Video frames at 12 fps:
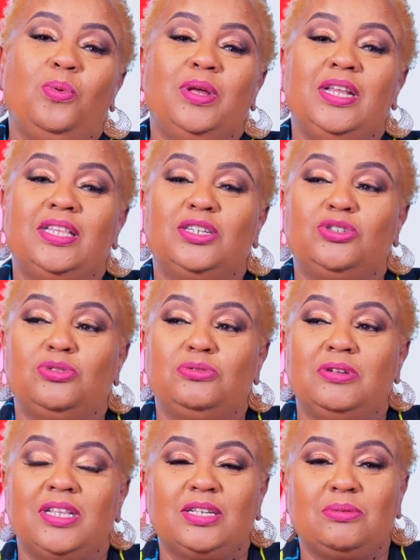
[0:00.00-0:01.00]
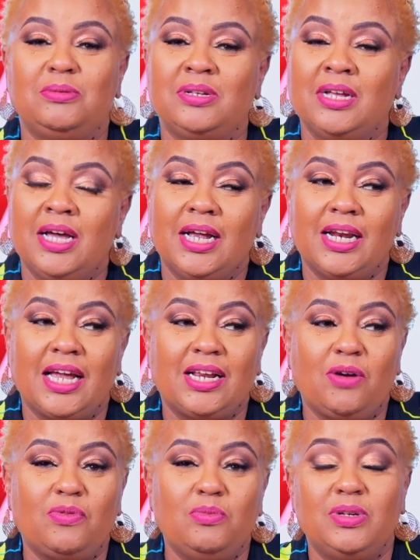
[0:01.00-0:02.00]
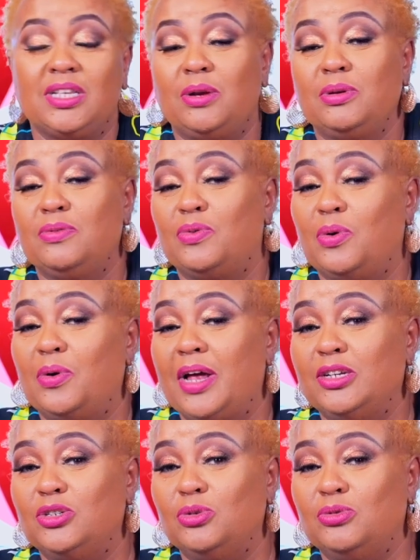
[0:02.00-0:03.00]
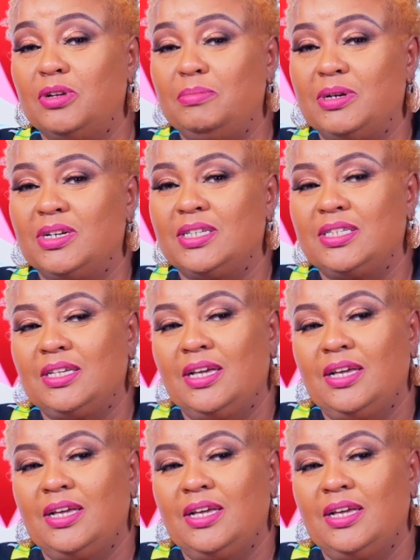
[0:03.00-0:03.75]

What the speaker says: we need the children. That's what like now when we start looking for grandchildren, because